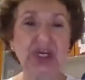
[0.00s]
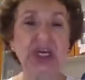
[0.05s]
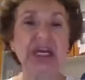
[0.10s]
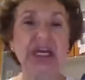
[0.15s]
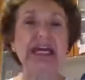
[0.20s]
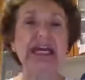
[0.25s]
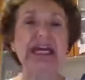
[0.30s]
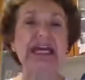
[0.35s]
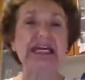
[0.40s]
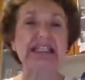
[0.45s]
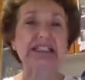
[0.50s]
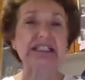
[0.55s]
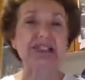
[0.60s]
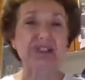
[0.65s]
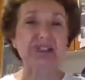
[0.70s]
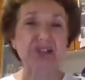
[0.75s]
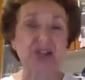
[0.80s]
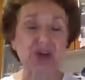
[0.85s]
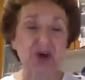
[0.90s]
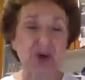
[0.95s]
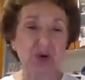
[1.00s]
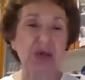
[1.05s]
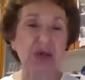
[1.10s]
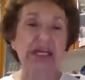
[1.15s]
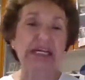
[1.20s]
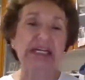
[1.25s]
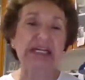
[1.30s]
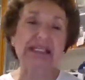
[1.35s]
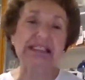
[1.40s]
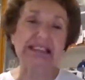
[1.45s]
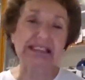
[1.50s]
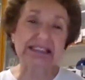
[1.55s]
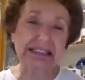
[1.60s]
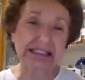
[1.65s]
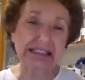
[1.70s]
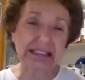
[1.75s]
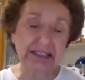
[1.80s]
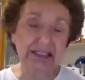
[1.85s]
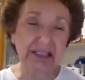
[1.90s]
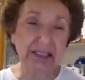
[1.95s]
and so in the
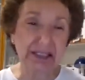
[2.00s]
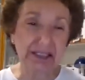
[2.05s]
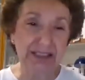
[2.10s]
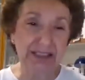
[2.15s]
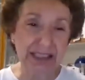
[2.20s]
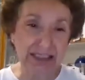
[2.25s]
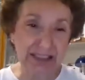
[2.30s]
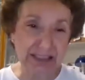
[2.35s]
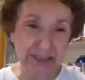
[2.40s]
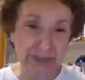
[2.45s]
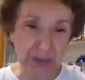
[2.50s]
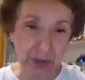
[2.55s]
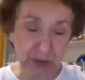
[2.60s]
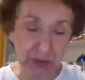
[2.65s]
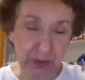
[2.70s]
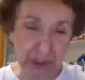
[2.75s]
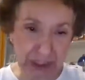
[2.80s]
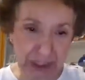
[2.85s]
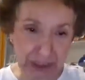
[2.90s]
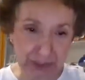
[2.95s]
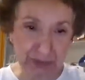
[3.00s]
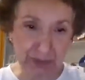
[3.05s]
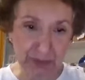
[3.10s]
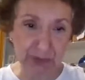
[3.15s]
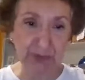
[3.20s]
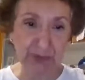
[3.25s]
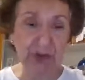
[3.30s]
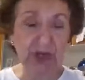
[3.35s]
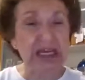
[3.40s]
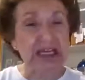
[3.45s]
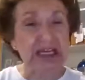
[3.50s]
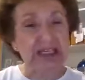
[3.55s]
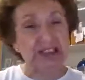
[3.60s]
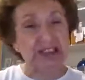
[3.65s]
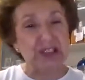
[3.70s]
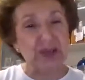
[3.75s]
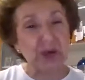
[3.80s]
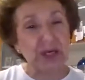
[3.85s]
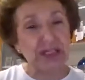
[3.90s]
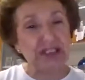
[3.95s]
synagogue they spoke Hebrew. So I
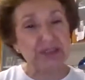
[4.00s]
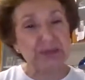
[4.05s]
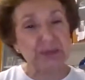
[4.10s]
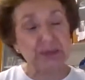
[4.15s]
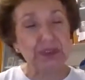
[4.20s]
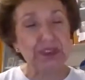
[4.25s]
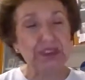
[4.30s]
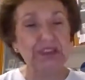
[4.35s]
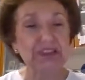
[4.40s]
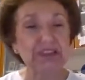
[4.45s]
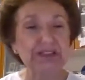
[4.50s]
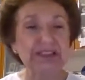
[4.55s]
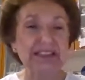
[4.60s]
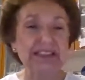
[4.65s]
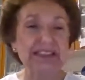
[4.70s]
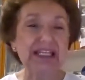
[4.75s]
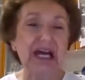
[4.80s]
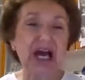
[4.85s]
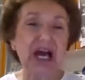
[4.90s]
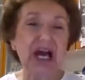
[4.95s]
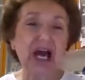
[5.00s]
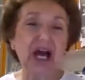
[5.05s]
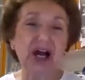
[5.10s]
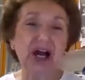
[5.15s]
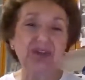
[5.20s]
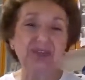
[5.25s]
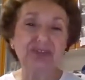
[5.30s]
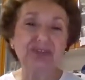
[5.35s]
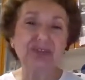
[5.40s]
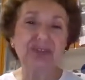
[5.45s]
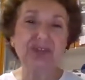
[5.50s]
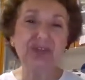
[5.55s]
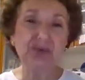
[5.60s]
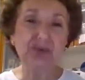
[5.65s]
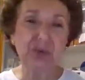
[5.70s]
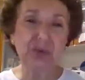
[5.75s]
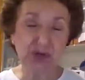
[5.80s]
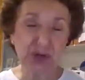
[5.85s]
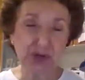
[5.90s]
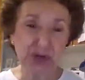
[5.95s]
sprinkled in a few
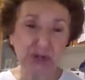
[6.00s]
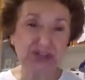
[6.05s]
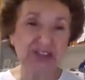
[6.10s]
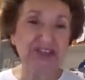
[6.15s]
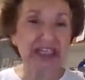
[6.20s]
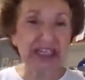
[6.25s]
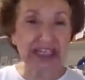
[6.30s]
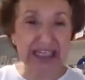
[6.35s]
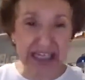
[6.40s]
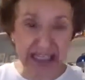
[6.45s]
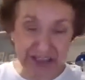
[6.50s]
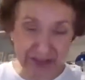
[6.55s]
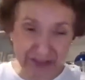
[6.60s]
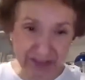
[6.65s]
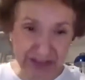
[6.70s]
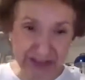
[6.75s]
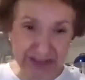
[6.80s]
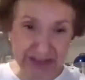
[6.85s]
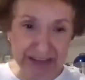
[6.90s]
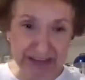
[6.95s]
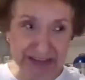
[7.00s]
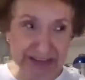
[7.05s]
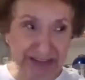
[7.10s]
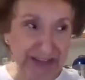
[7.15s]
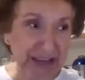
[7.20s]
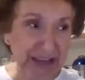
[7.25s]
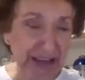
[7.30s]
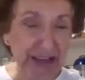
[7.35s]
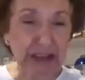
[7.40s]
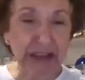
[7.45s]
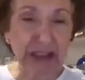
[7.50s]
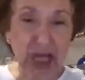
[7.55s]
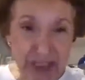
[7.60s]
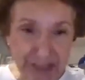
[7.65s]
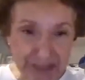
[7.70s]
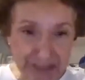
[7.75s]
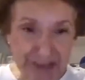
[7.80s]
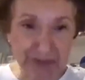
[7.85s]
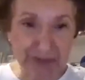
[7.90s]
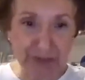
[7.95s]
words, and then I have a little
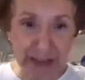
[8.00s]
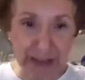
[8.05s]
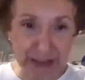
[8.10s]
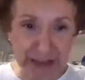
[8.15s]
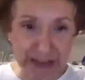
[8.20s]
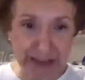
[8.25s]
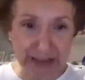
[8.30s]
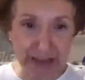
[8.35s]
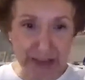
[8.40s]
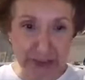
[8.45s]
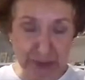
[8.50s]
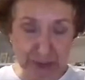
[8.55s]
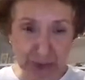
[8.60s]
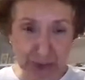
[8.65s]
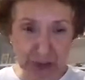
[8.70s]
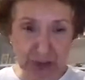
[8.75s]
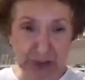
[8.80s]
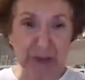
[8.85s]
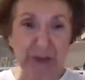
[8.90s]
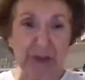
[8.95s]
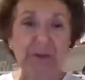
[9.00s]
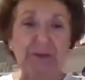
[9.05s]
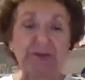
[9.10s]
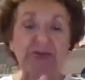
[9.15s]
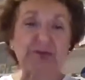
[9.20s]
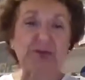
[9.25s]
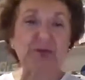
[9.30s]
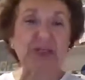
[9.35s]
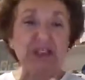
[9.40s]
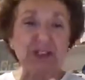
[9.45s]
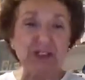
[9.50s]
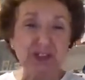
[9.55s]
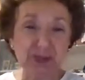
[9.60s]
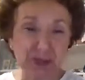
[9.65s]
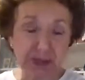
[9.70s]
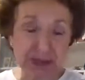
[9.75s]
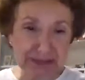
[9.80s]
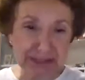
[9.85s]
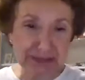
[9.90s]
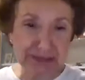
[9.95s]
glossary in each book to
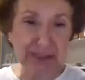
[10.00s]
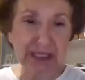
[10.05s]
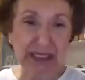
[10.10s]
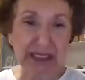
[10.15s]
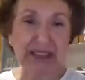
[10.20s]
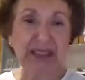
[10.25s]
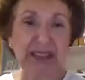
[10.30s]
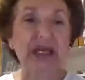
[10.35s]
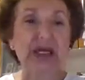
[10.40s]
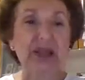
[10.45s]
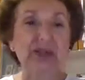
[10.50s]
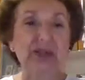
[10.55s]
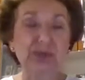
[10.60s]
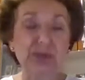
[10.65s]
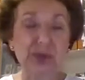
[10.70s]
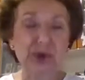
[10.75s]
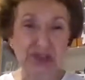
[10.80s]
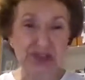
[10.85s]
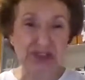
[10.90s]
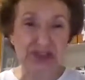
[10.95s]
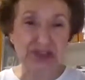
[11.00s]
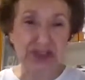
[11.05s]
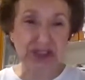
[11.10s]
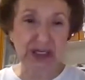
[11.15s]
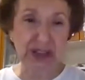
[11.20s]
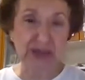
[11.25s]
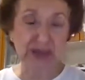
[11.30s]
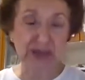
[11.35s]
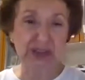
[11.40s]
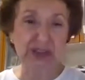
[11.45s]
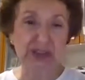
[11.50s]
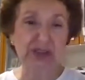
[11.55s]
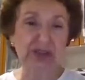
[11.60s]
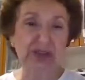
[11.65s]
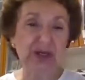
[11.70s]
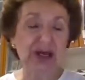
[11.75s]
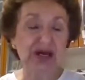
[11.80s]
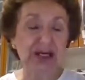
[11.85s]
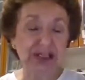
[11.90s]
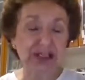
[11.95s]
explain the words that I
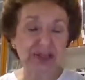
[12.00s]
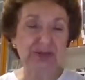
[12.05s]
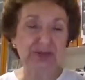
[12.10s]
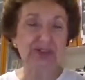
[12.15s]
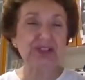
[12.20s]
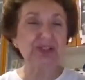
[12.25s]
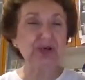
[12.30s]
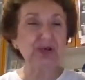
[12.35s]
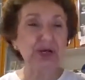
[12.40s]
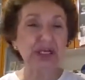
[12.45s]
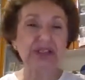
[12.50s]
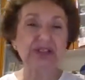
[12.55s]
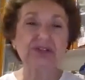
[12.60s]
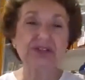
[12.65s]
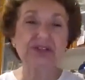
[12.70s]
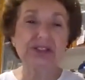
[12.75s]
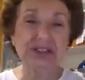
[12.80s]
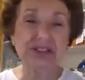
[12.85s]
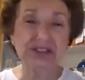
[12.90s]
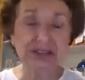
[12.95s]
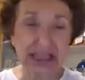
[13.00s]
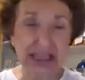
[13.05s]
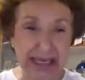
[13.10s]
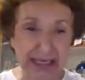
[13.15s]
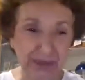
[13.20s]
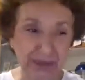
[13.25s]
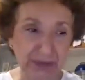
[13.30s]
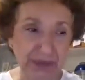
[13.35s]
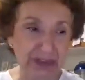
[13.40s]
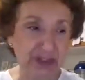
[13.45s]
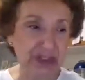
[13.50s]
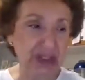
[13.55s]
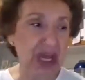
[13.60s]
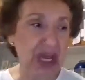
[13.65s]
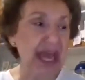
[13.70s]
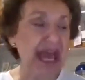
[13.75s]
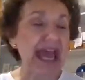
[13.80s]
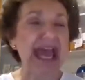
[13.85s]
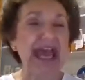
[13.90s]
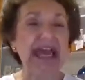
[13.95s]
use. So I use the language
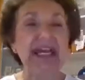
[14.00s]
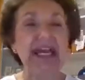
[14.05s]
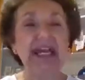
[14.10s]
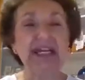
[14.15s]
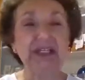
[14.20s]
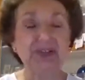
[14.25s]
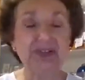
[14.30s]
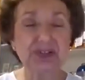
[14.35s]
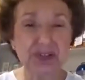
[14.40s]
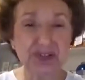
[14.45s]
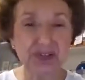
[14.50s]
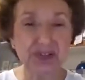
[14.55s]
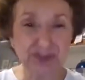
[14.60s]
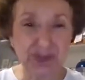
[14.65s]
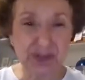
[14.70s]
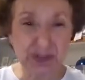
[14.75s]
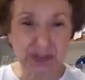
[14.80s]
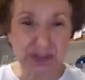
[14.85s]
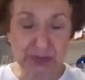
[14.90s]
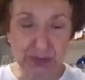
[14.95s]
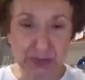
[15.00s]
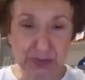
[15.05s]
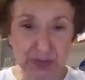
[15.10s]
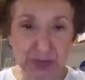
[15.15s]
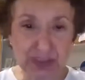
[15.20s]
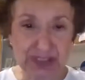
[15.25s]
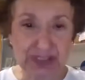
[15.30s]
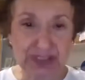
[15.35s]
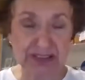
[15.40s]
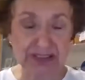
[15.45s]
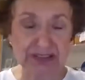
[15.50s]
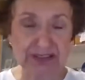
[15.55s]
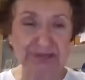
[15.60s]
and I use the first person